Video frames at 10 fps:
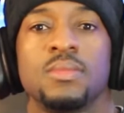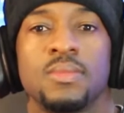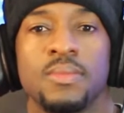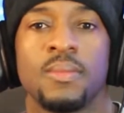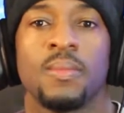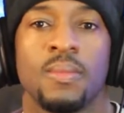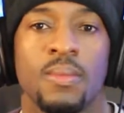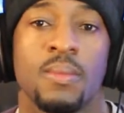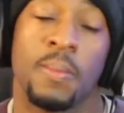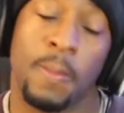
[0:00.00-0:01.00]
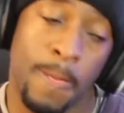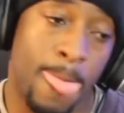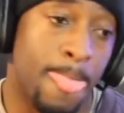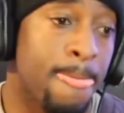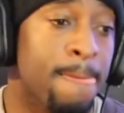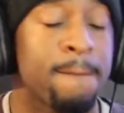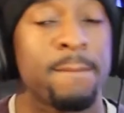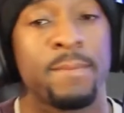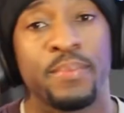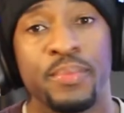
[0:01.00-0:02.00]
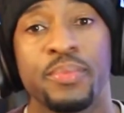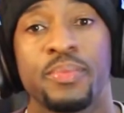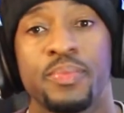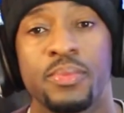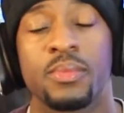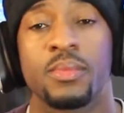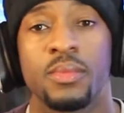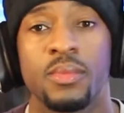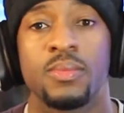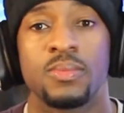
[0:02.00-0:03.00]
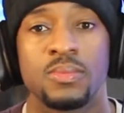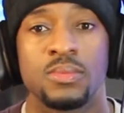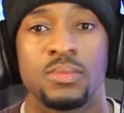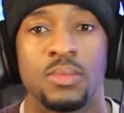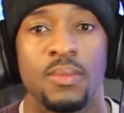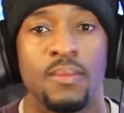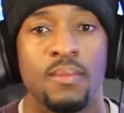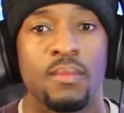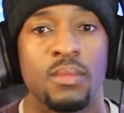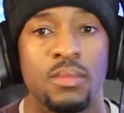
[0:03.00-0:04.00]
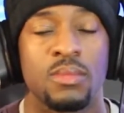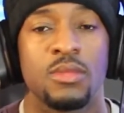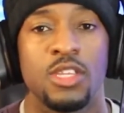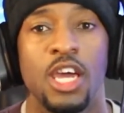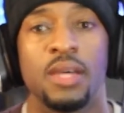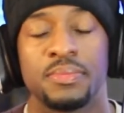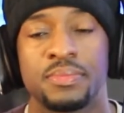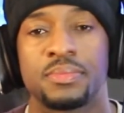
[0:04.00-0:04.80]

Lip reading: Now, if Microsoft can make the first-party games that I like,